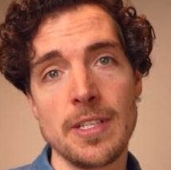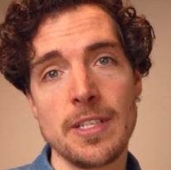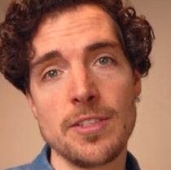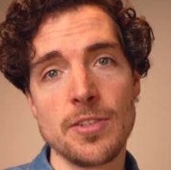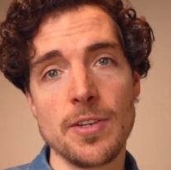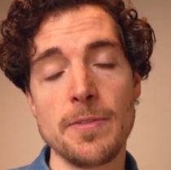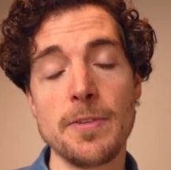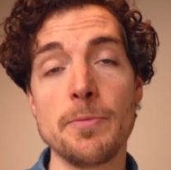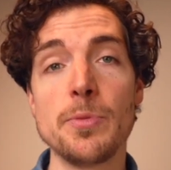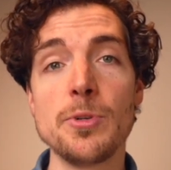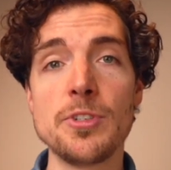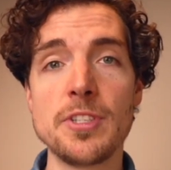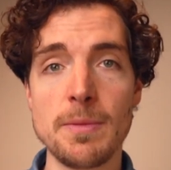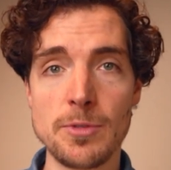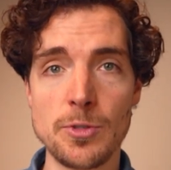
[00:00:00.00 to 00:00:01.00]
So if you
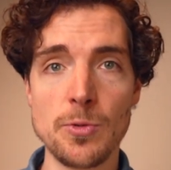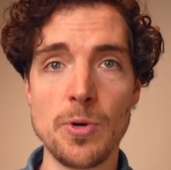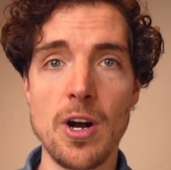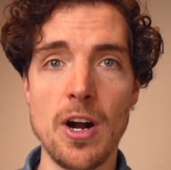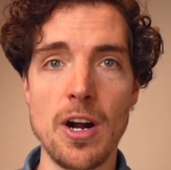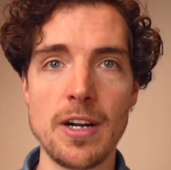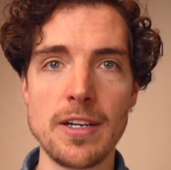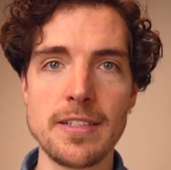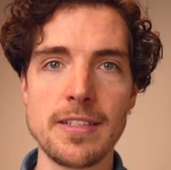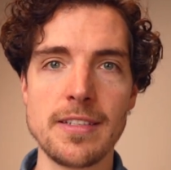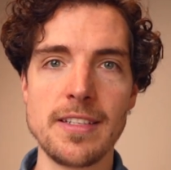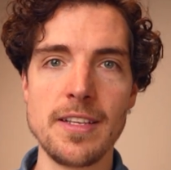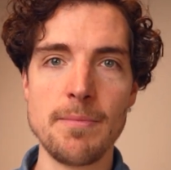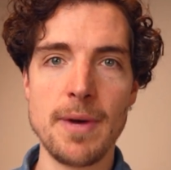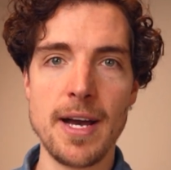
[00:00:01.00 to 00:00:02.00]
push them too hard,
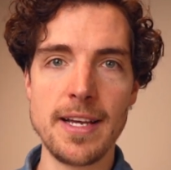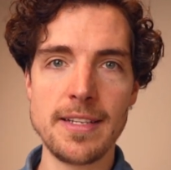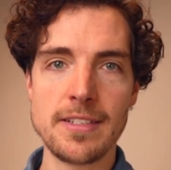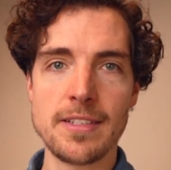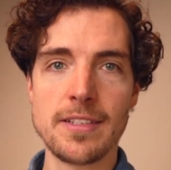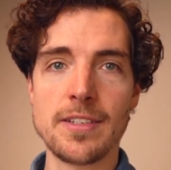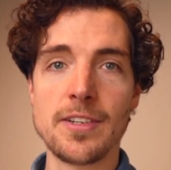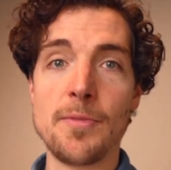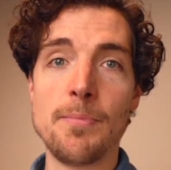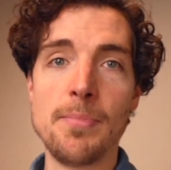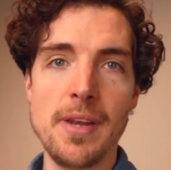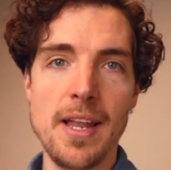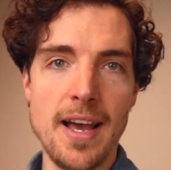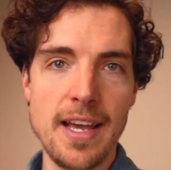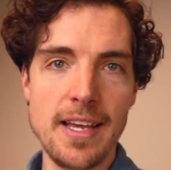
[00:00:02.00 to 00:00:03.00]
they might
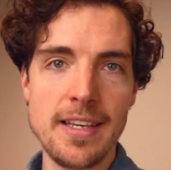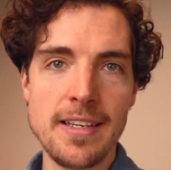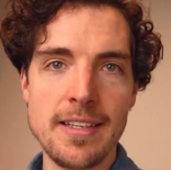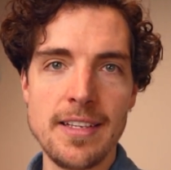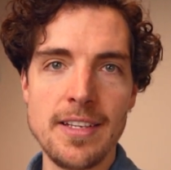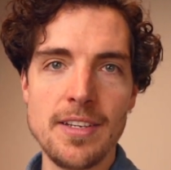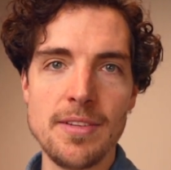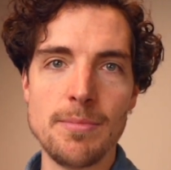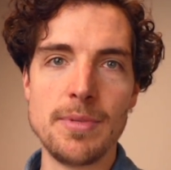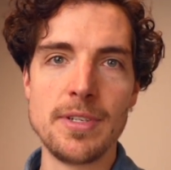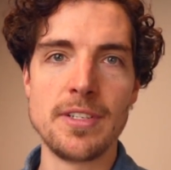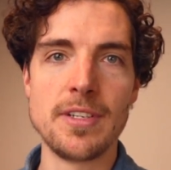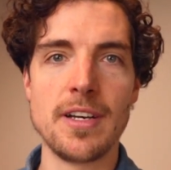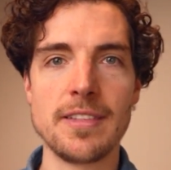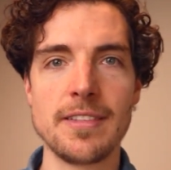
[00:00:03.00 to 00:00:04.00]
comply, but
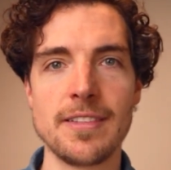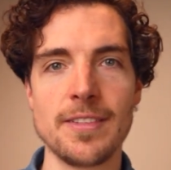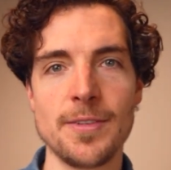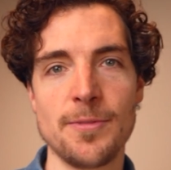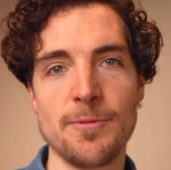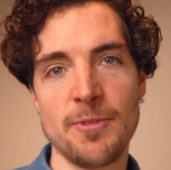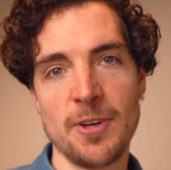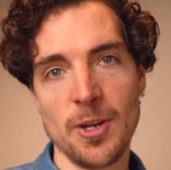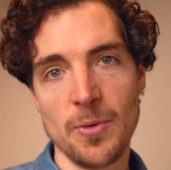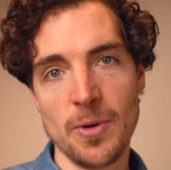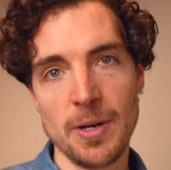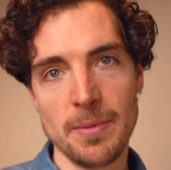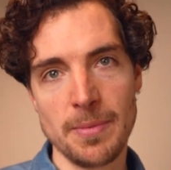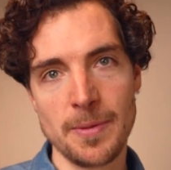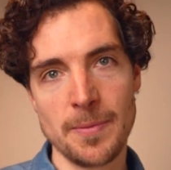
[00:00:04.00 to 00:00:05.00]
not follow
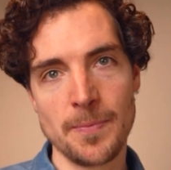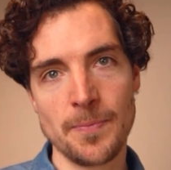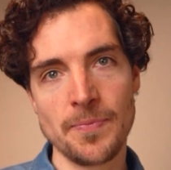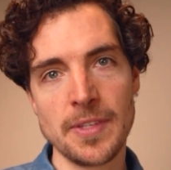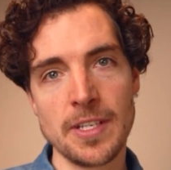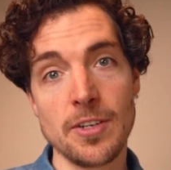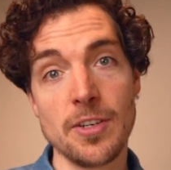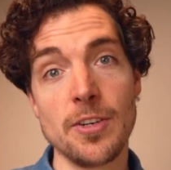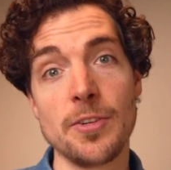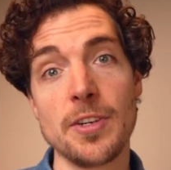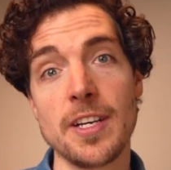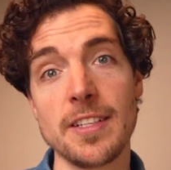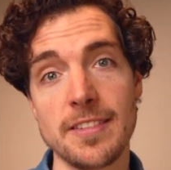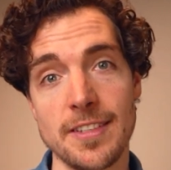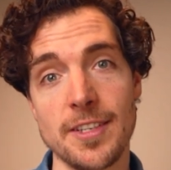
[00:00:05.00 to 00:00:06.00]
up or
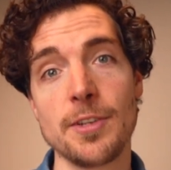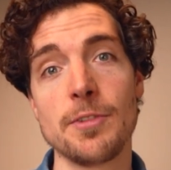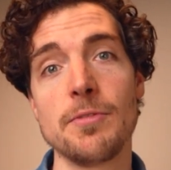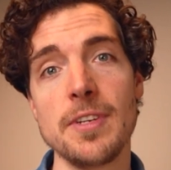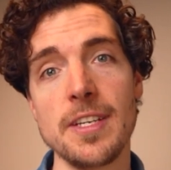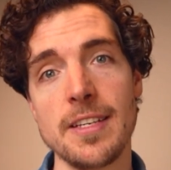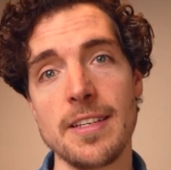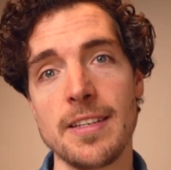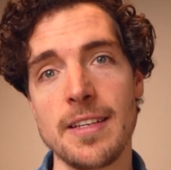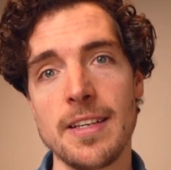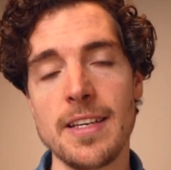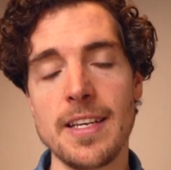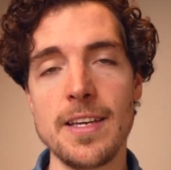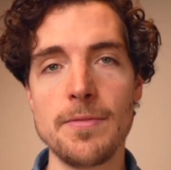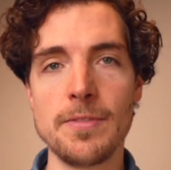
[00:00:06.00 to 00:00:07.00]
not agree,
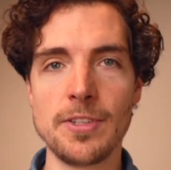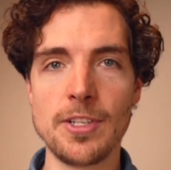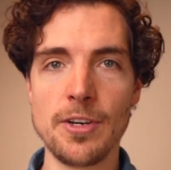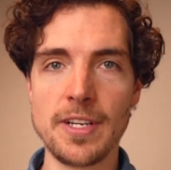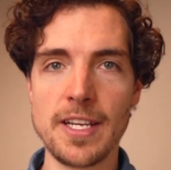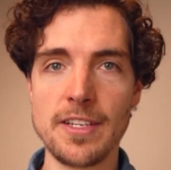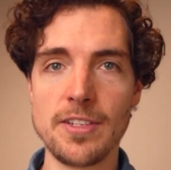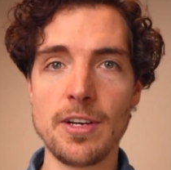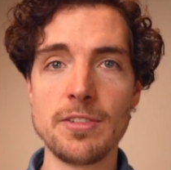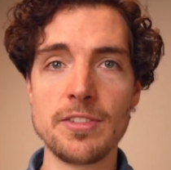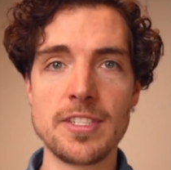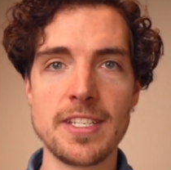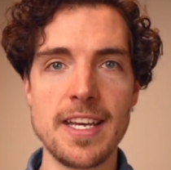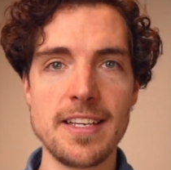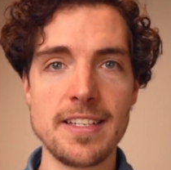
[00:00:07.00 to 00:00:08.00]
even though they don't
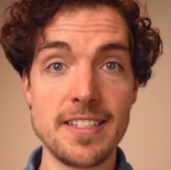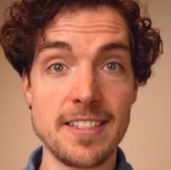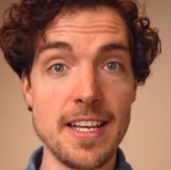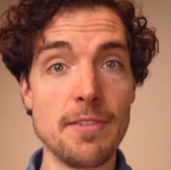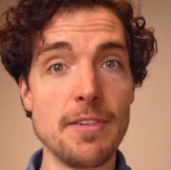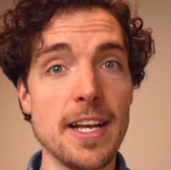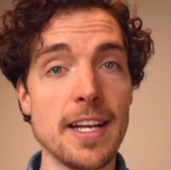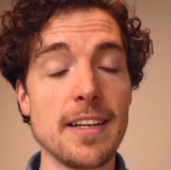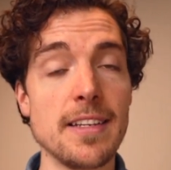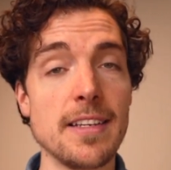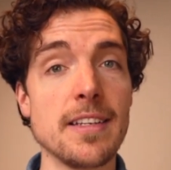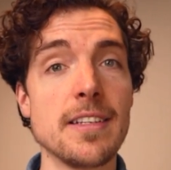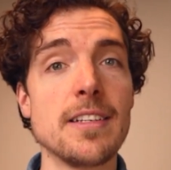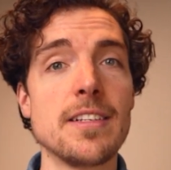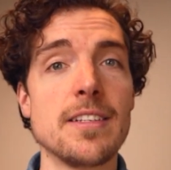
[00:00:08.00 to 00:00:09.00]
say it
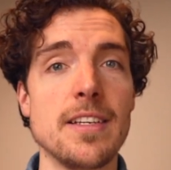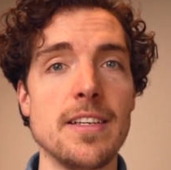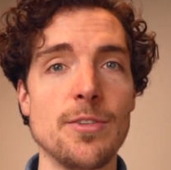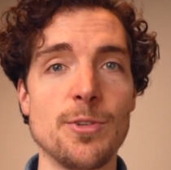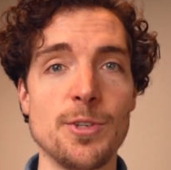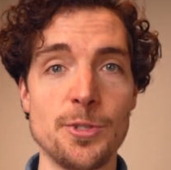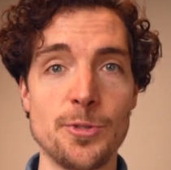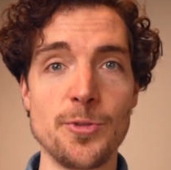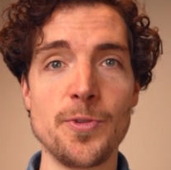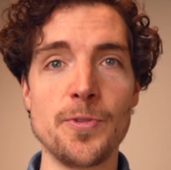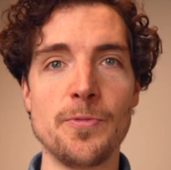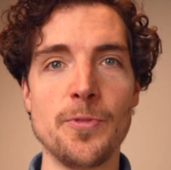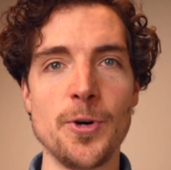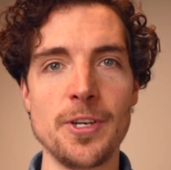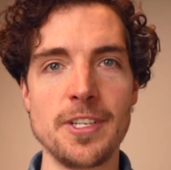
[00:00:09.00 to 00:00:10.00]
directly in order to
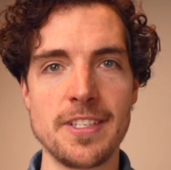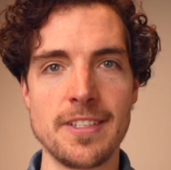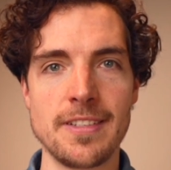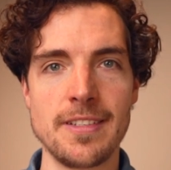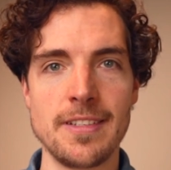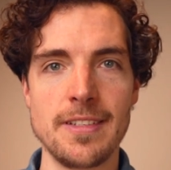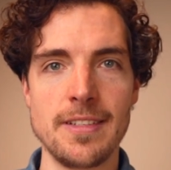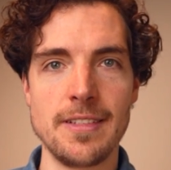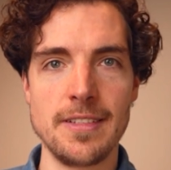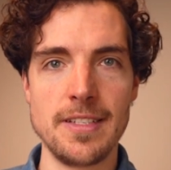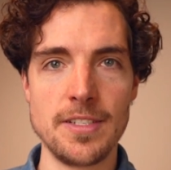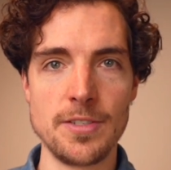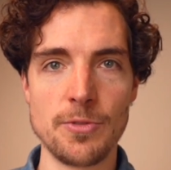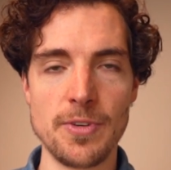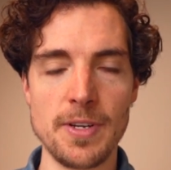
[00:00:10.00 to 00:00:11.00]
avoid
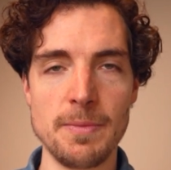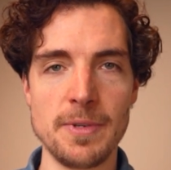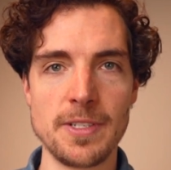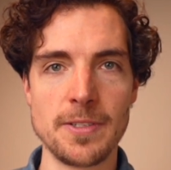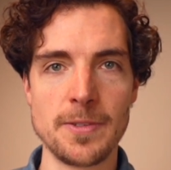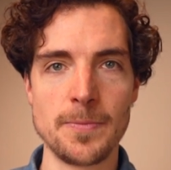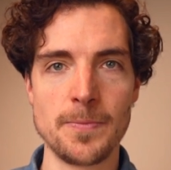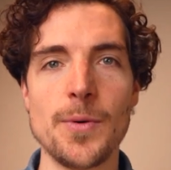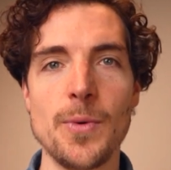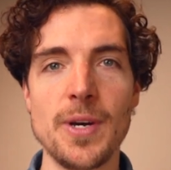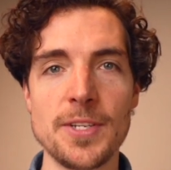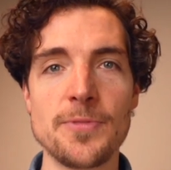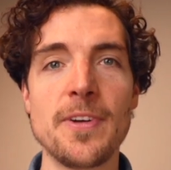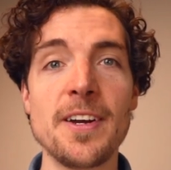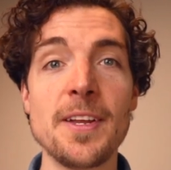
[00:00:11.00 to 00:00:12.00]
disagreement. What
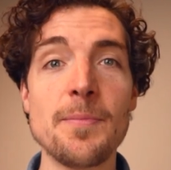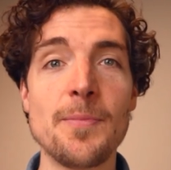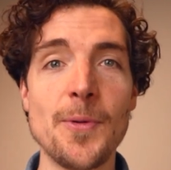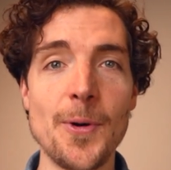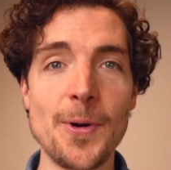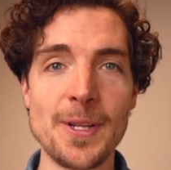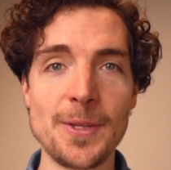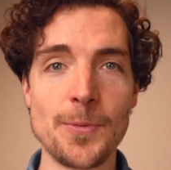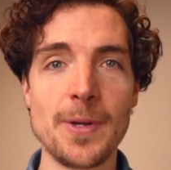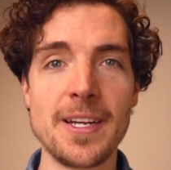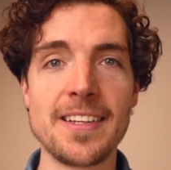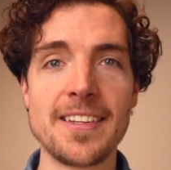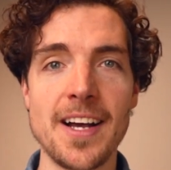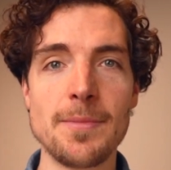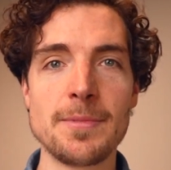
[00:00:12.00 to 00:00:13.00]
is very important when
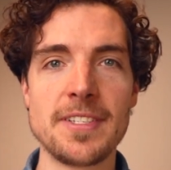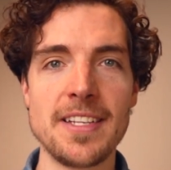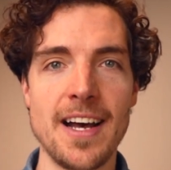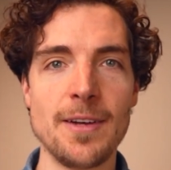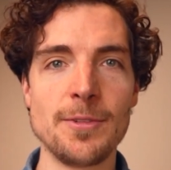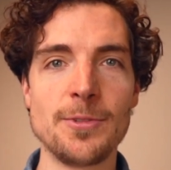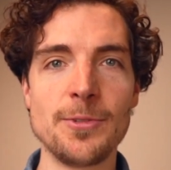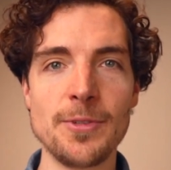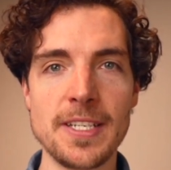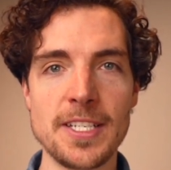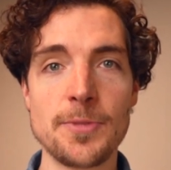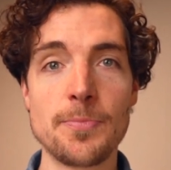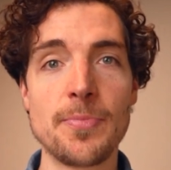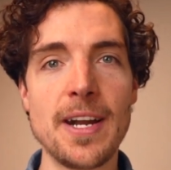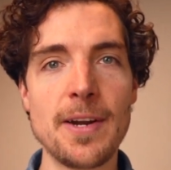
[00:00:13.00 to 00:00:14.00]
it comes down to
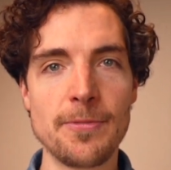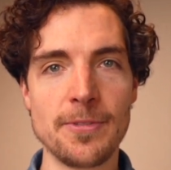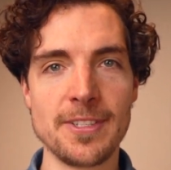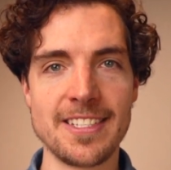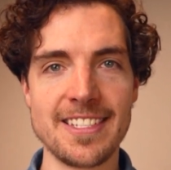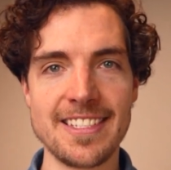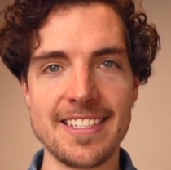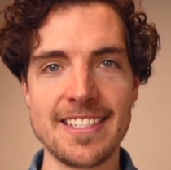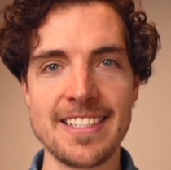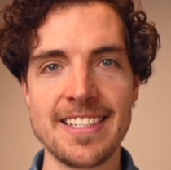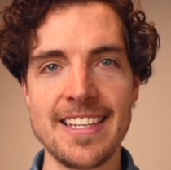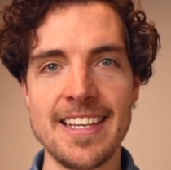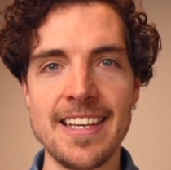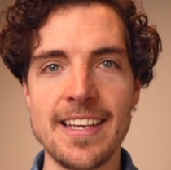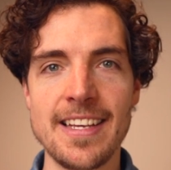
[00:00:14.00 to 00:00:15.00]
these preferences,
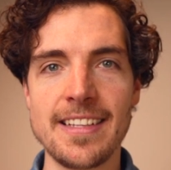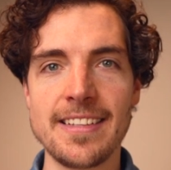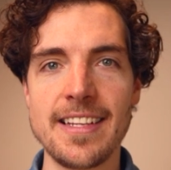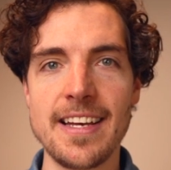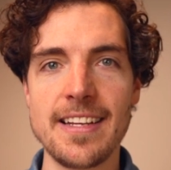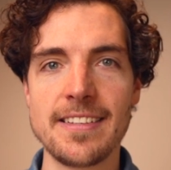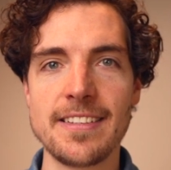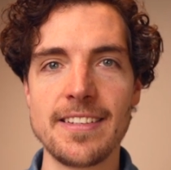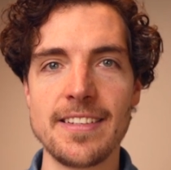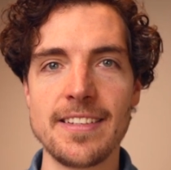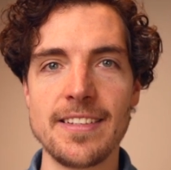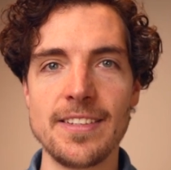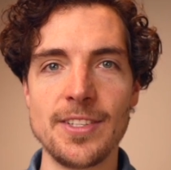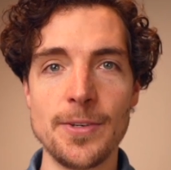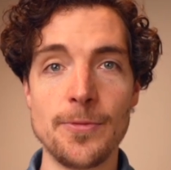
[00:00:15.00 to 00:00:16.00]
that
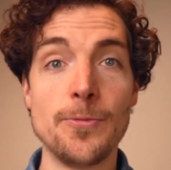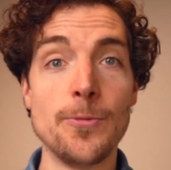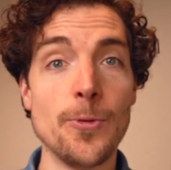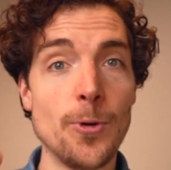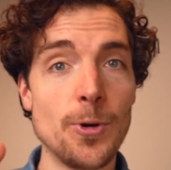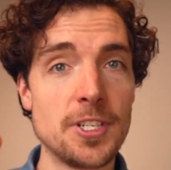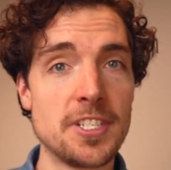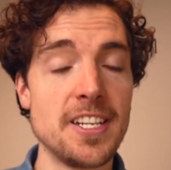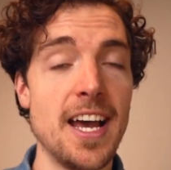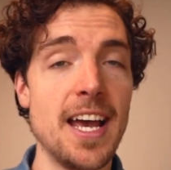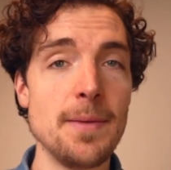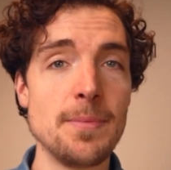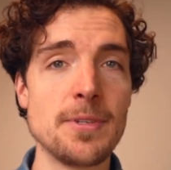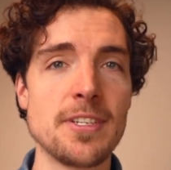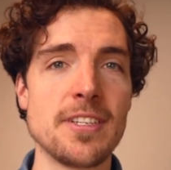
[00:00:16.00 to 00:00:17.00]
the 4
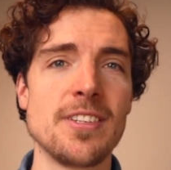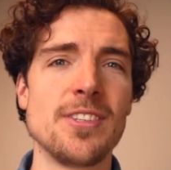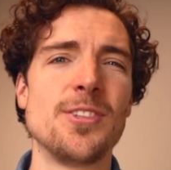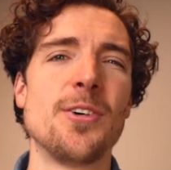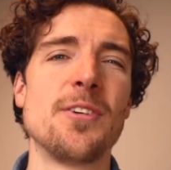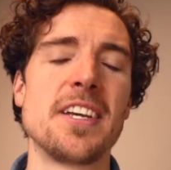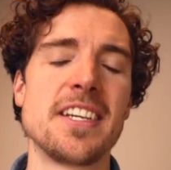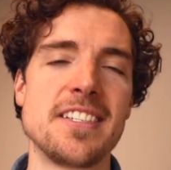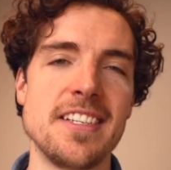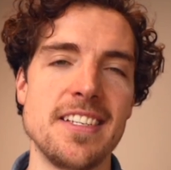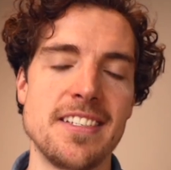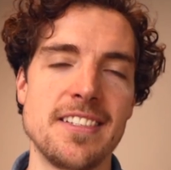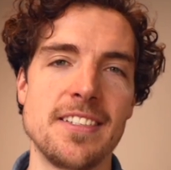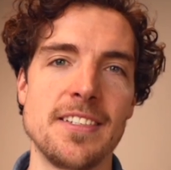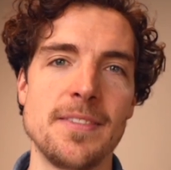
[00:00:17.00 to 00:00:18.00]
types don't
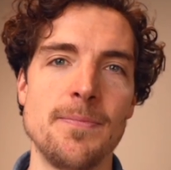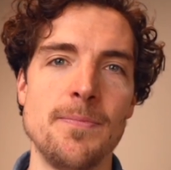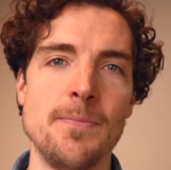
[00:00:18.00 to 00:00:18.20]
exist.